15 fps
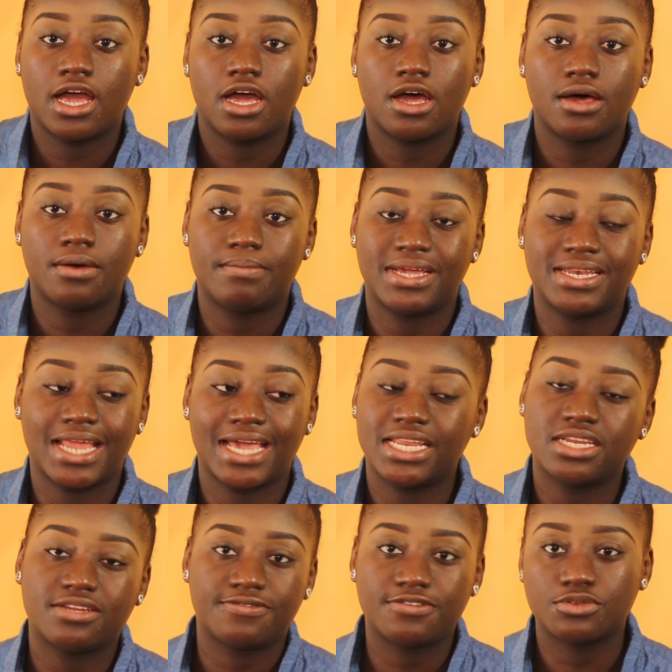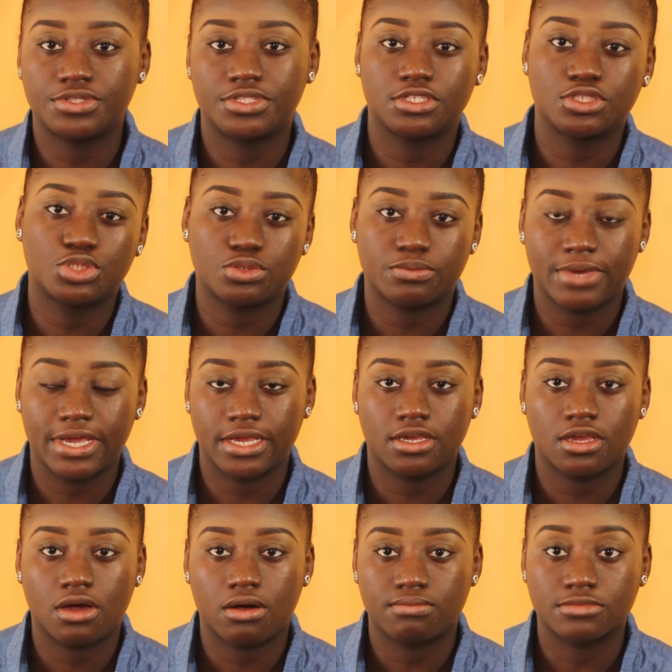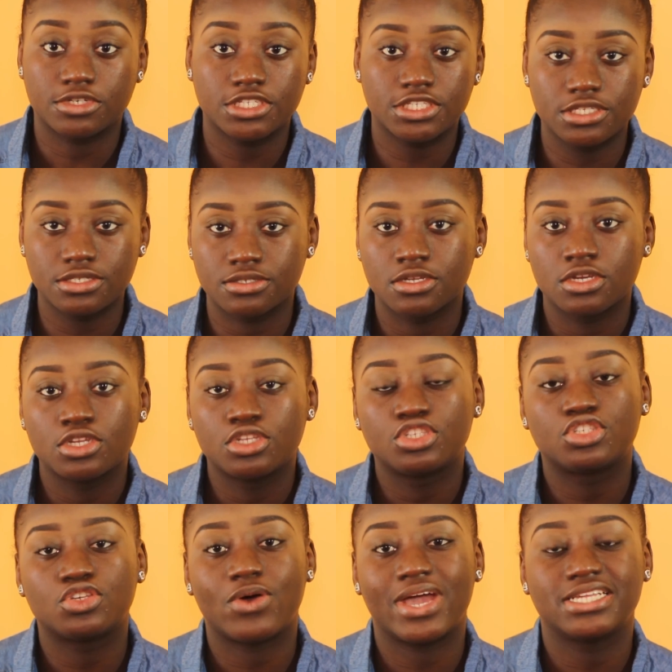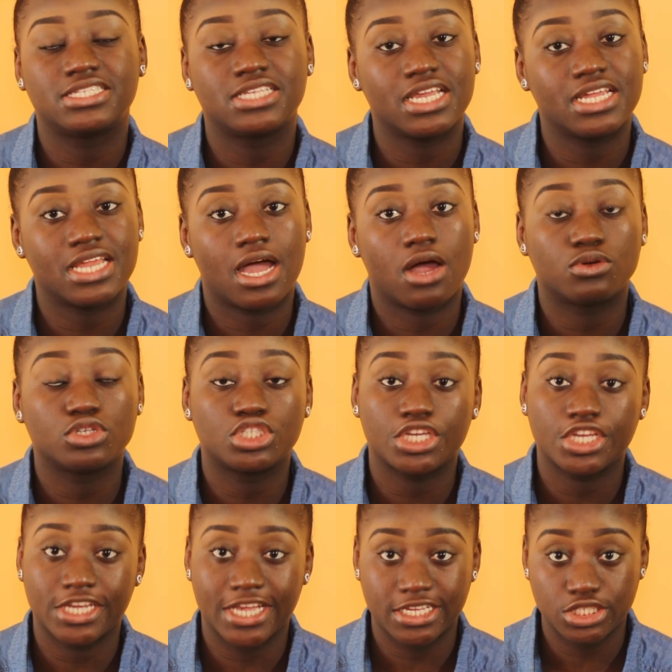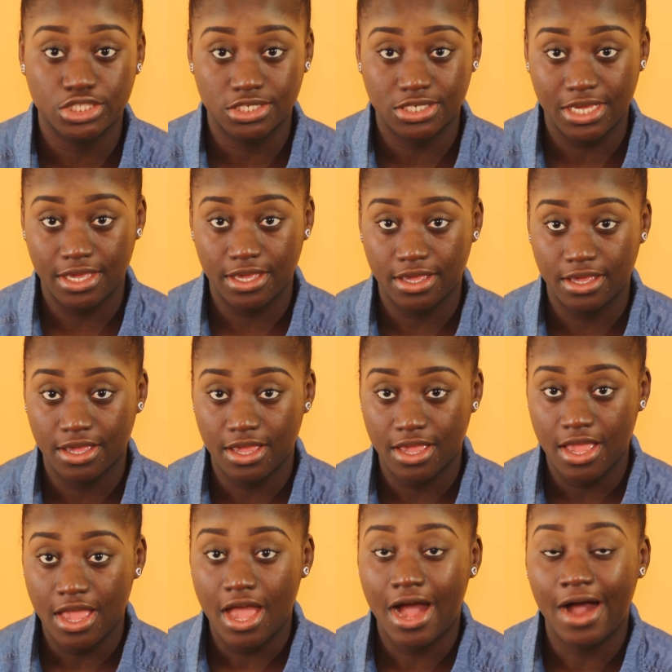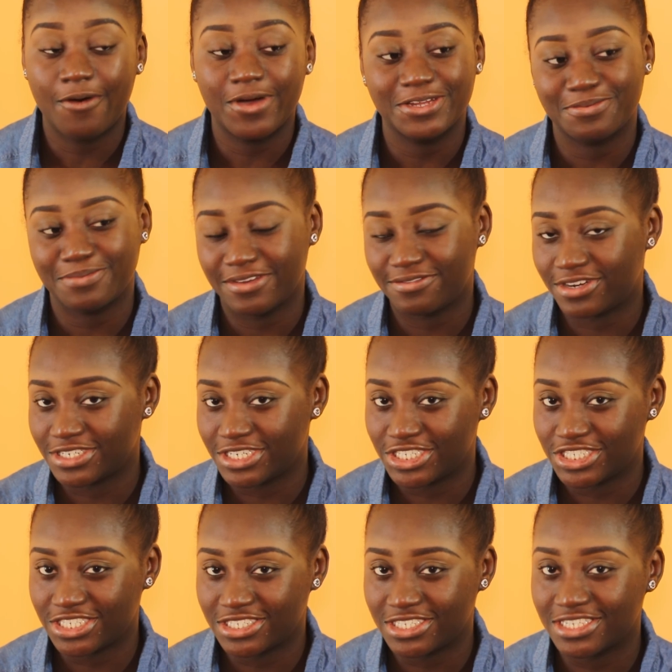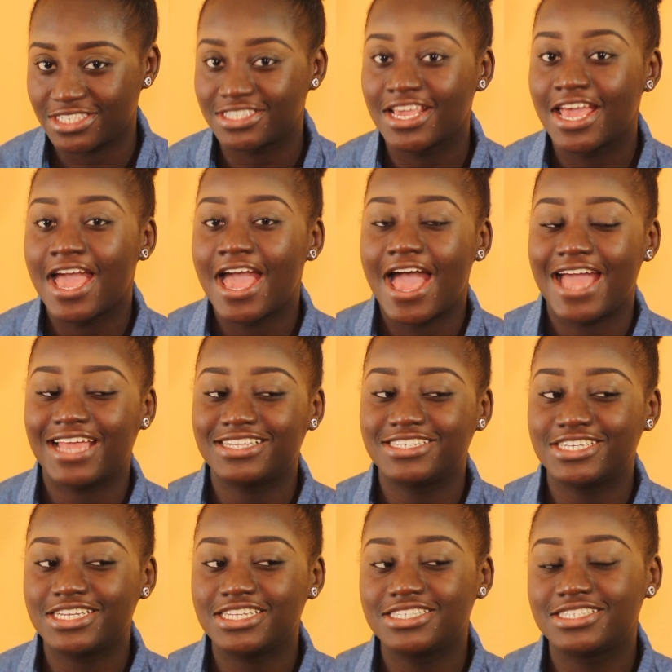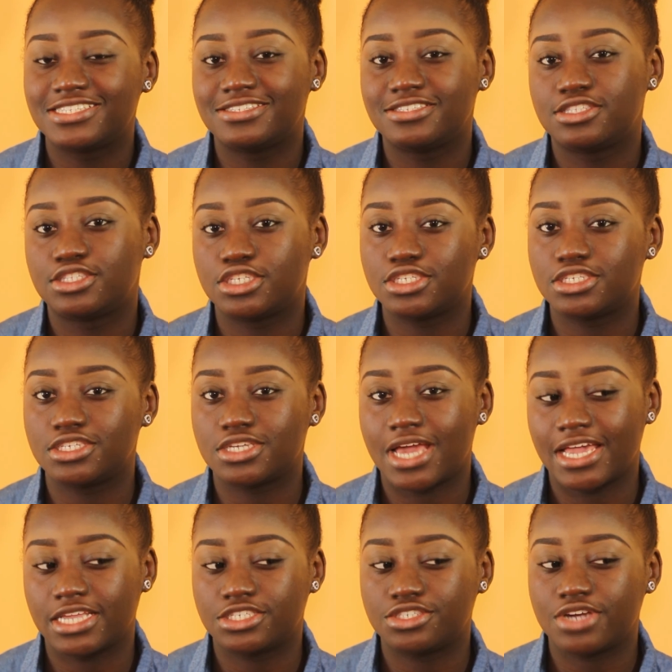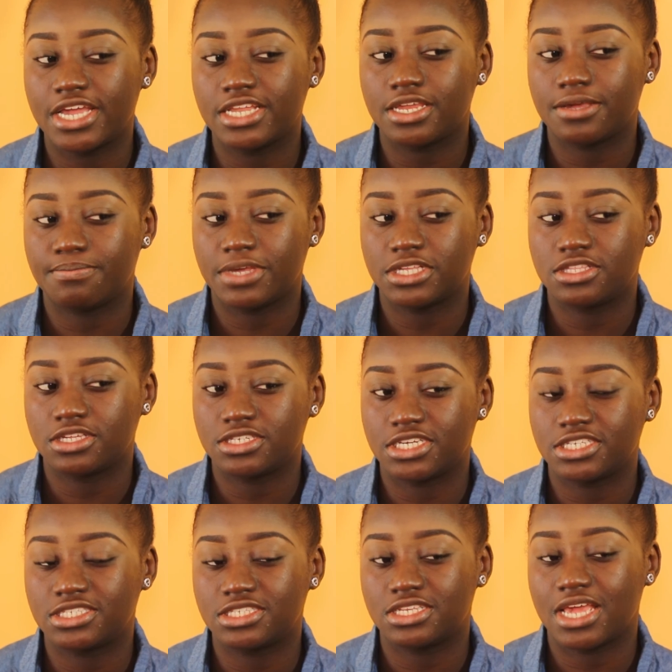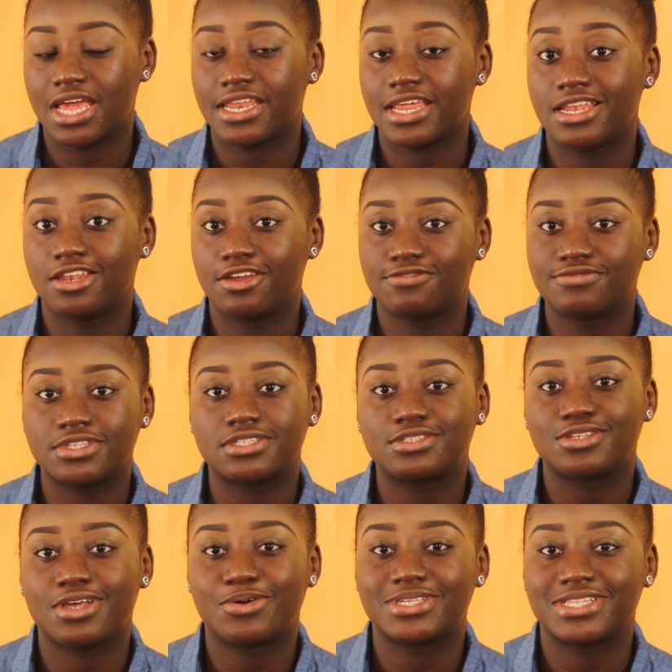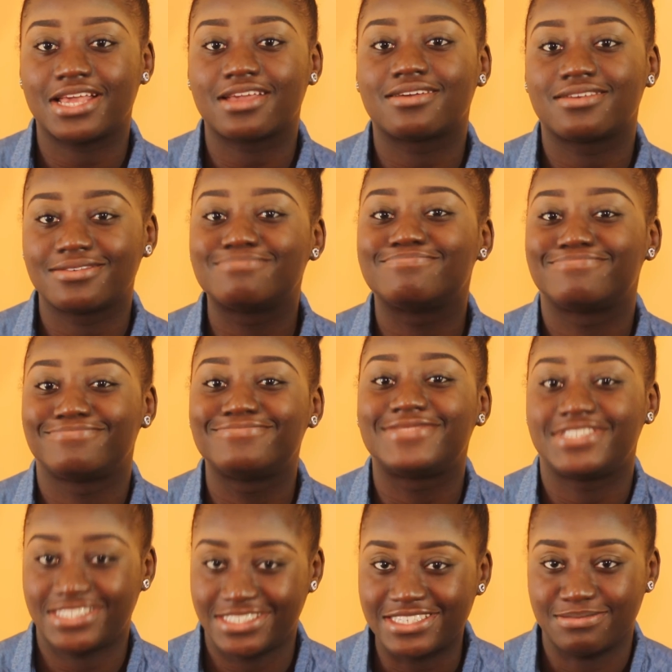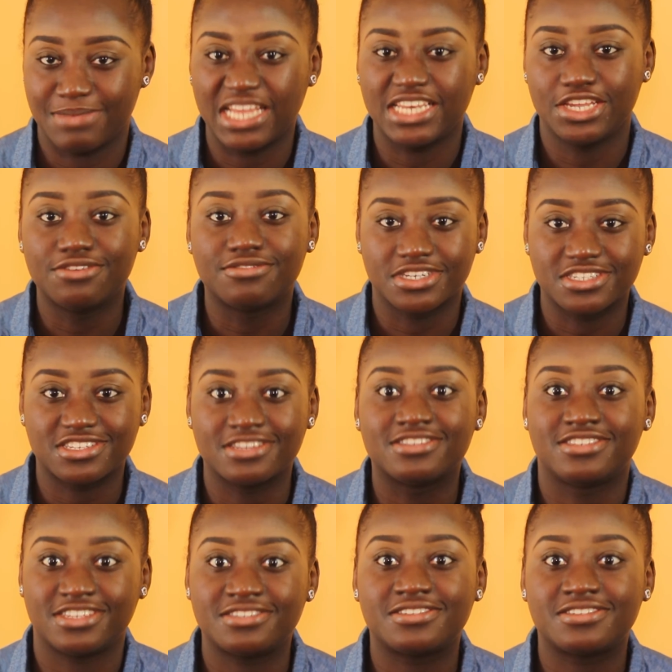and added a few things to my routine. So I decided that I will show you guys today how I do my foundation, since I tried a method yesterday and I loved it. So I was like, this is my new routine,